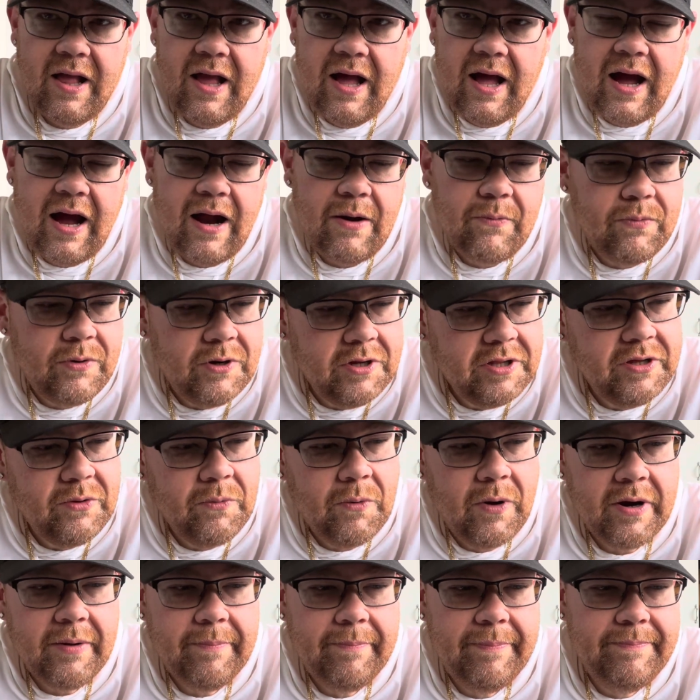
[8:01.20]
I really
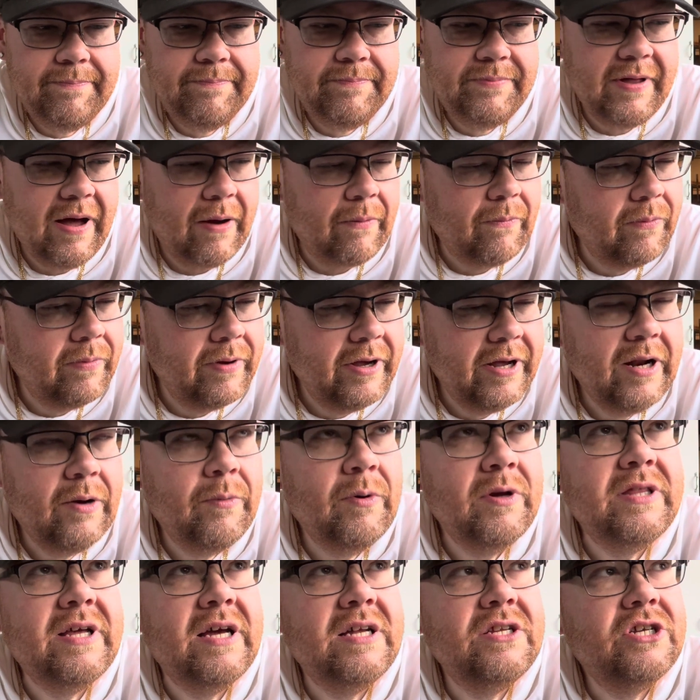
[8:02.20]
want I
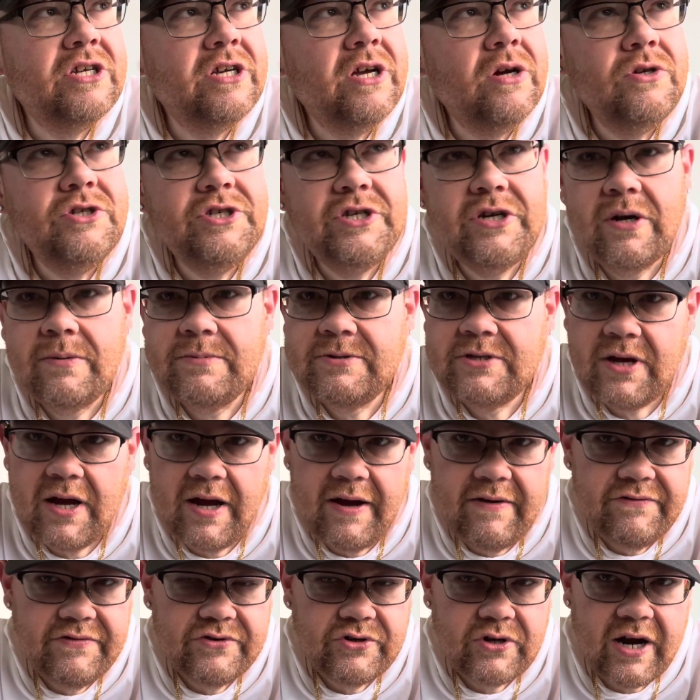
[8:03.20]
want that Jacoje curb. So
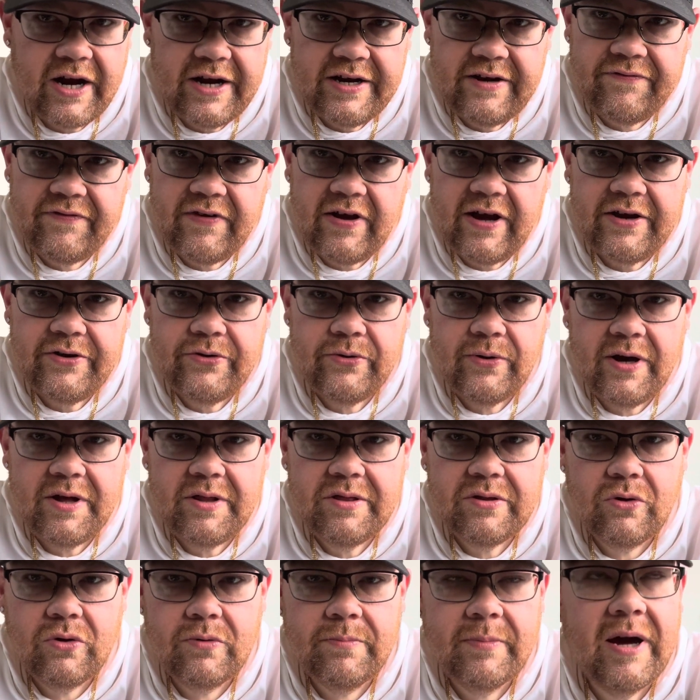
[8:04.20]
I've tried to find who I
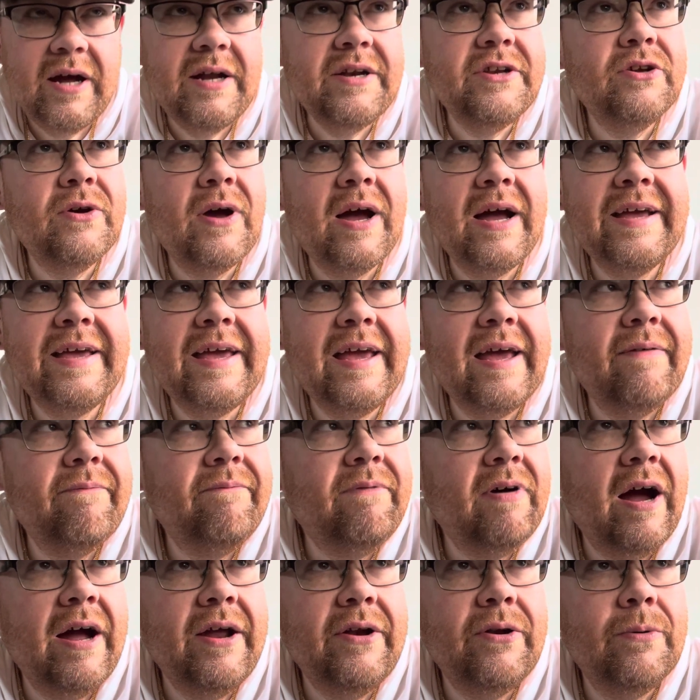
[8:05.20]
sold mine to. I can't
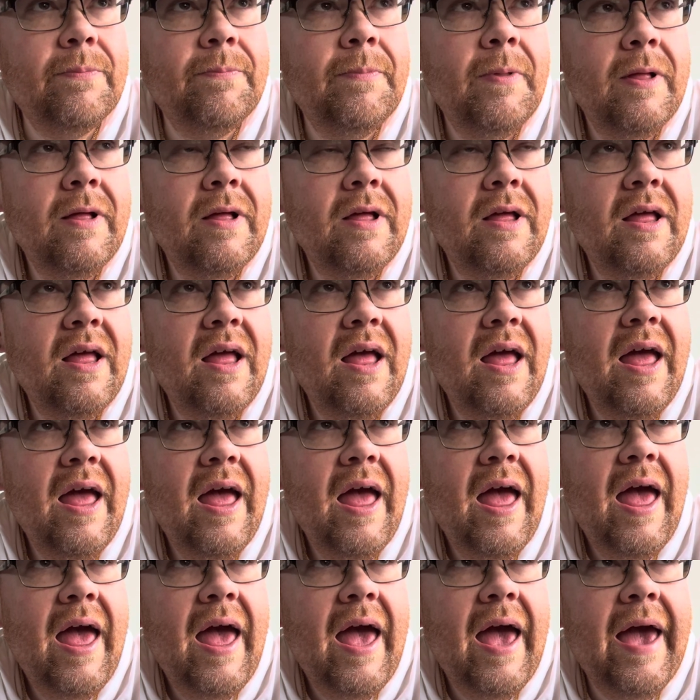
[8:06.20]
find them.
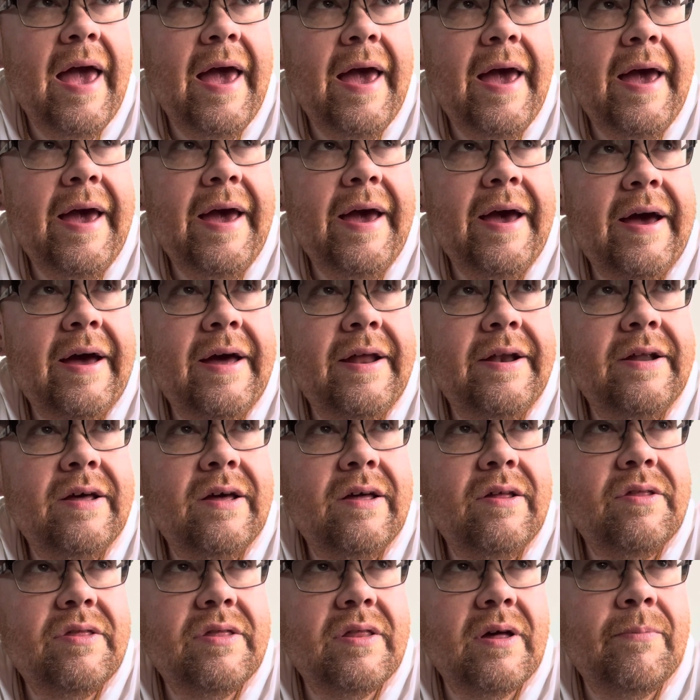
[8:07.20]
And
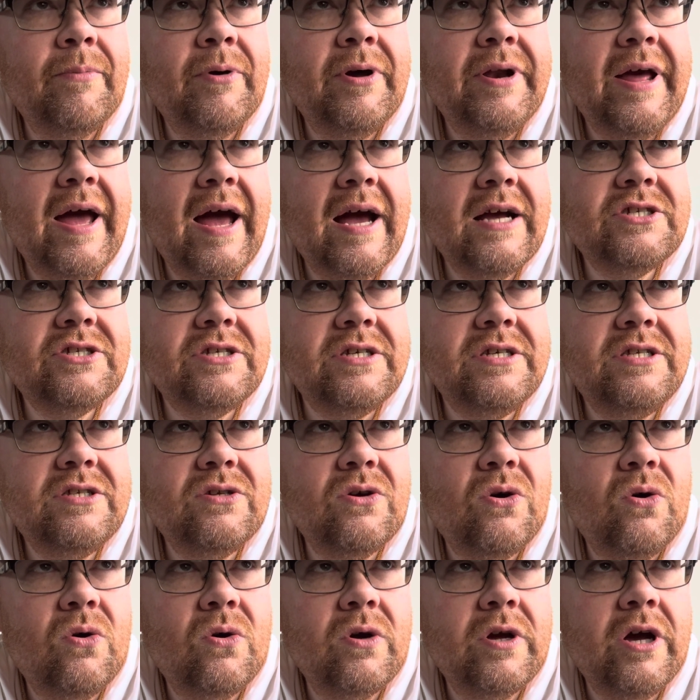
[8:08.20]
someone actually
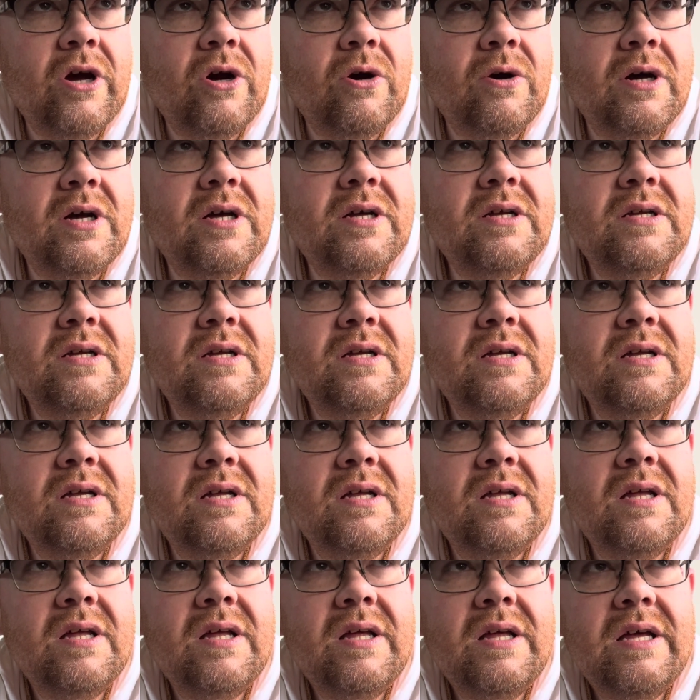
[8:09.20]
sold a
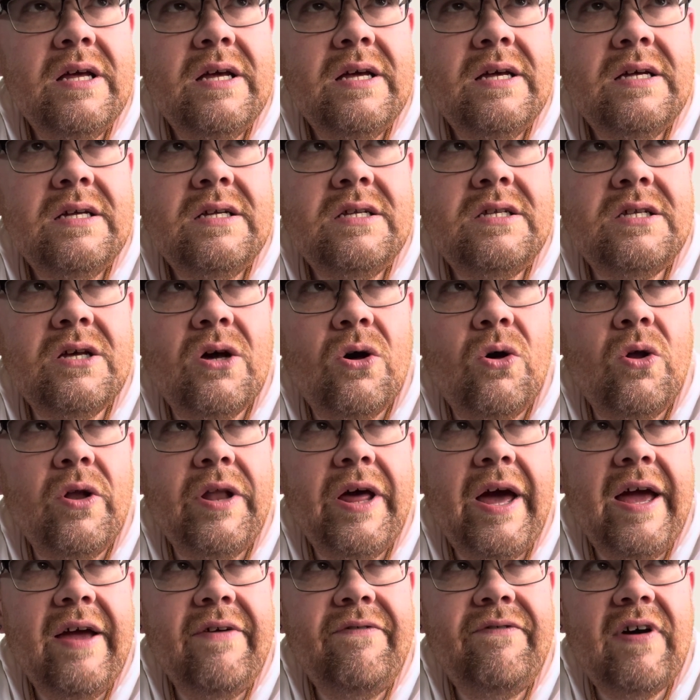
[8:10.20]

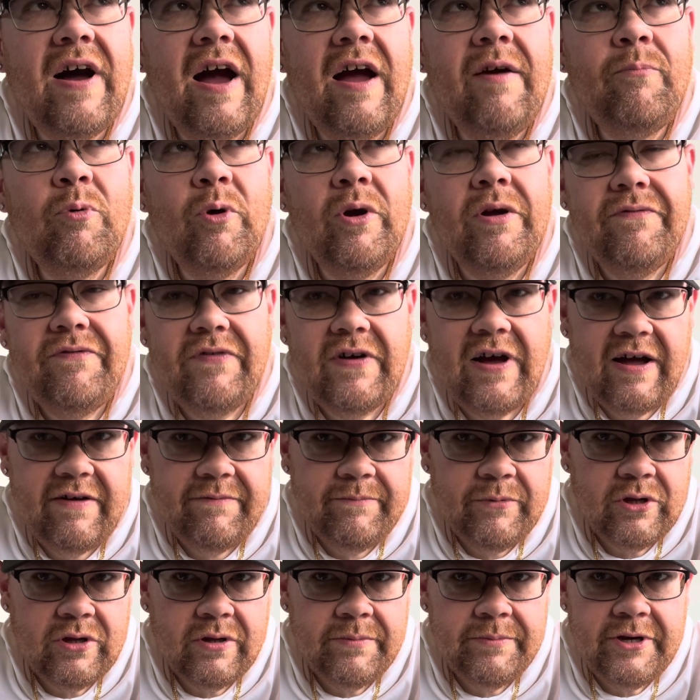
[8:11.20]
5.5
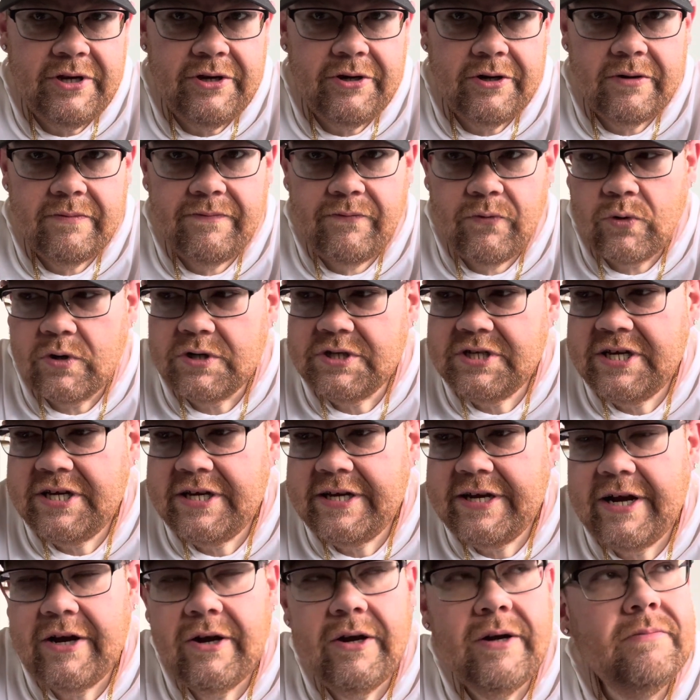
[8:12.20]
millimeter 14
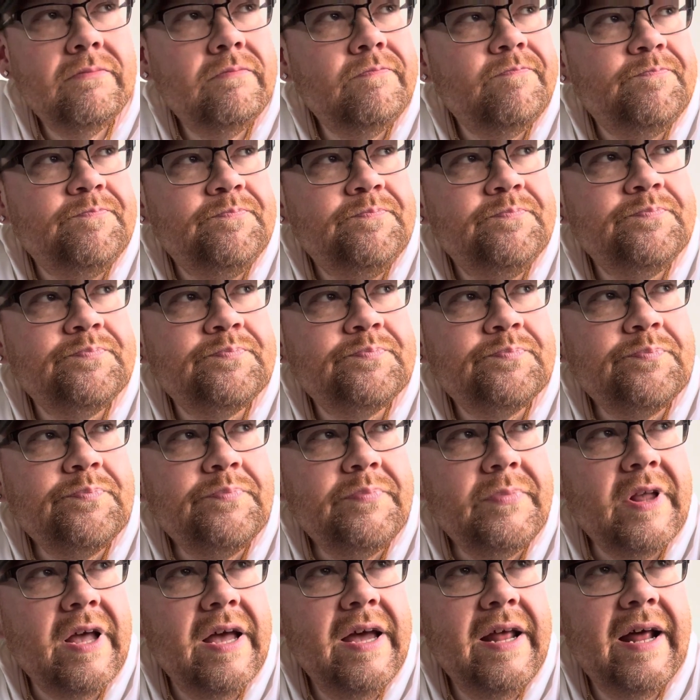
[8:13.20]
karat.
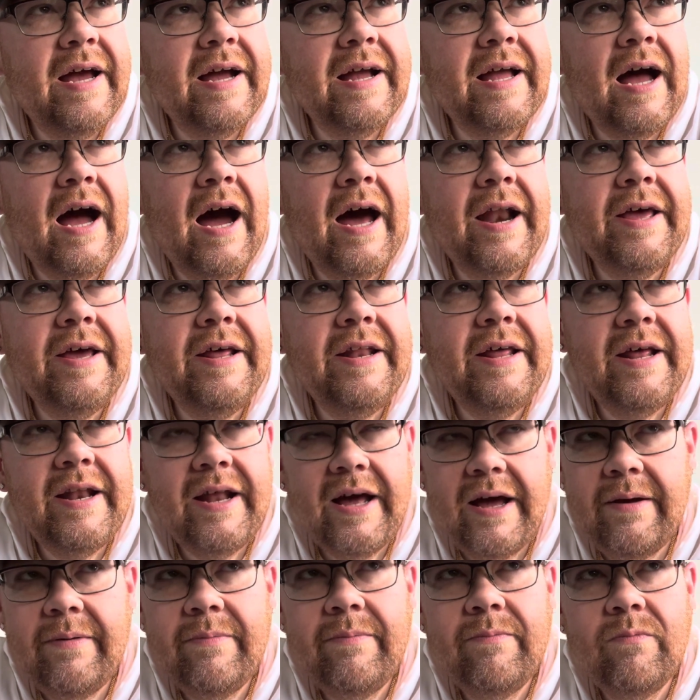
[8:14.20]
And I got it and
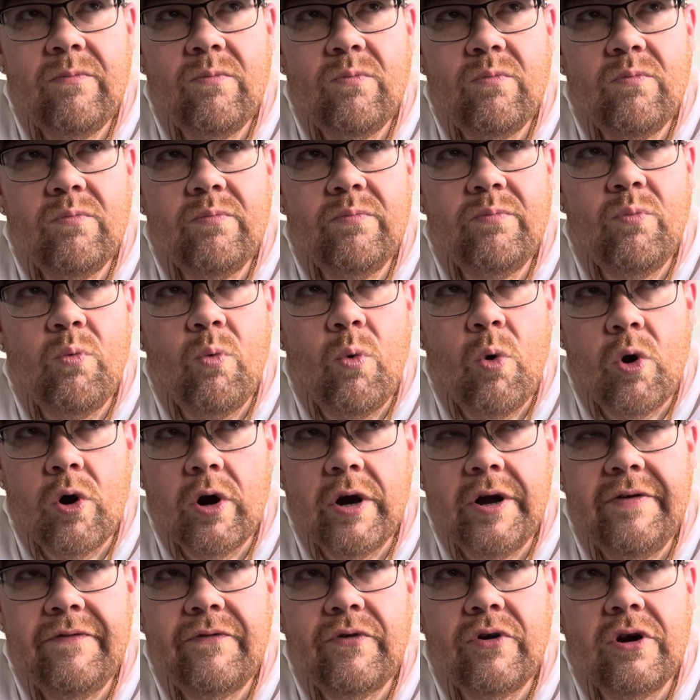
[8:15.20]
I
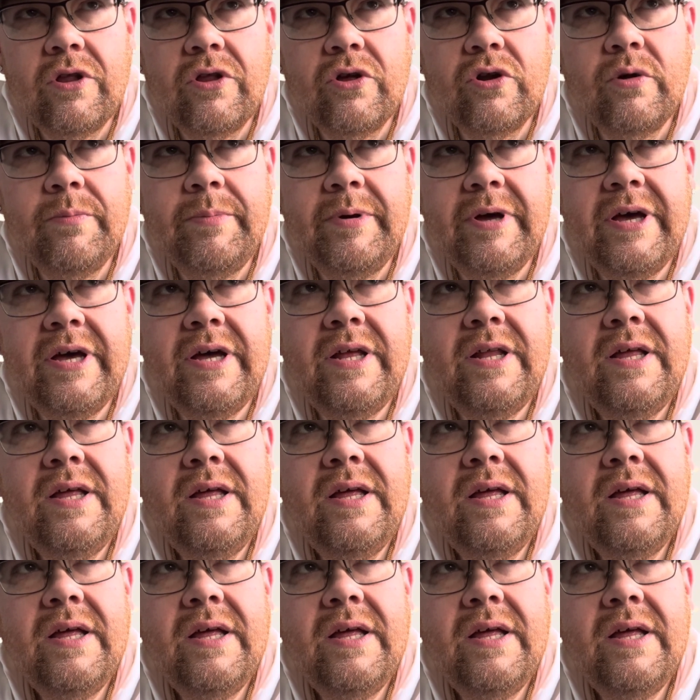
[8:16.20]
wore it for a little bit.